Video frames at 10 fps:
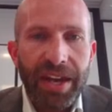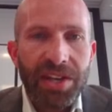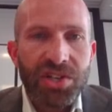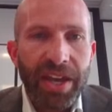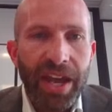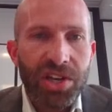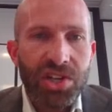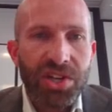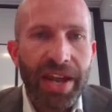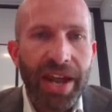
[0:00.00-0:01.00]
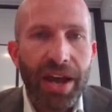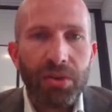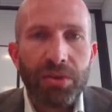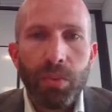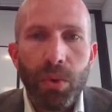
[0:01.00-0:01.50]
education,
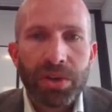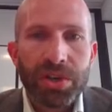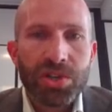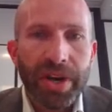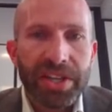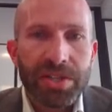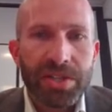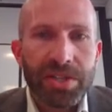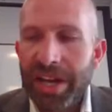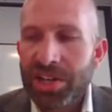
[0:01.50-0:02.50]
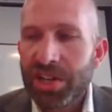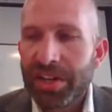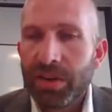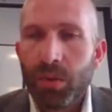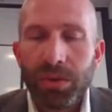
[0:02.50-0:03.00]
health, water,
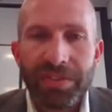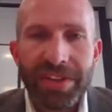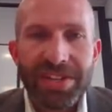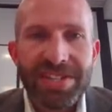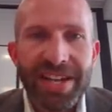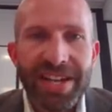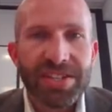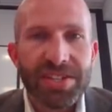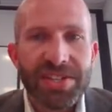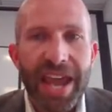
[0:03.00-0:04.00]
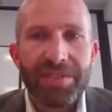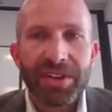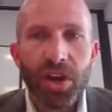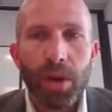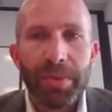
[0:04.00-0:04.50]
transportation, and all of these sectors have
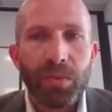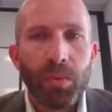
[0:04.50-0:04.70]
in common?